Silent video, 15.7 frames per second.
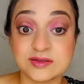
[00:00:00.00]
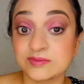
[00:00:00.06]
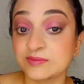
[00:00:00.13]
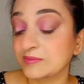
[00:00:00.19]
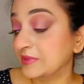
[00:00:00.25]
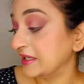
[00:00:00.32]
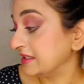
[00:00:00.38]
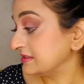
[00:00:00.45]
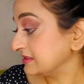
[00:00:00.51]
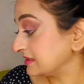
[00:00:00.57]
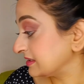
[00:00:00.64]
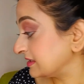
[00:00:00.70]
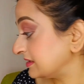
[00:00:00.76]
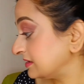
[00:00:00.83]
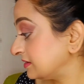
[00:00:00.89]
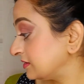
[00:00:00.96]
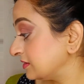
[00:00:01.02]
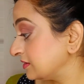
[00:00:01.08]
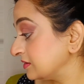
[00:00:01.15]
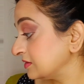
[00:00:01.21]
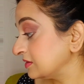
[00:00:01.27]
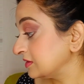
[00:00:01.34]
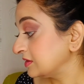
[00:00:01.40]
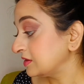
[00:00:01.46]
I'm placing it
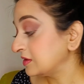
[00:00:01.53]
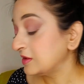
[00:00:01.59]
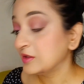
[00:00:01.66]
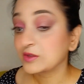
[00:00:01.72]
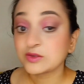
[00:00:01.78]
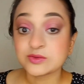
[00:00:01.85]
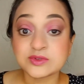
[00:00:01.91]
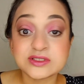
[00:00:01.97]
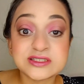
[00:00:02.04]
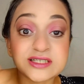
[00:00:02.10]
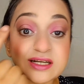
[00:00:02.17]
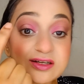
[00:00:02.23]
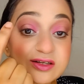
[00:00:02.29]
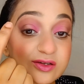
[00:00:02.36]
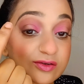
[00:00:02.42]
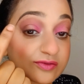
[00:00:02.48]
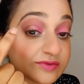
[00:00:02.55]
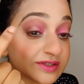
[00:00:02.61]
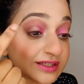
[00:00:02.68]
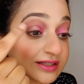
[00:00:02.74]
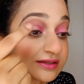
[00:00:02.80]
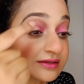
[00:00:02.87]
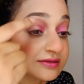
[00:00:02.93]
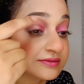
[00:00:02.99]
to the center of the
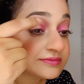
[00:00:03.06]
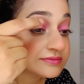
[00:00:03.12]
lid.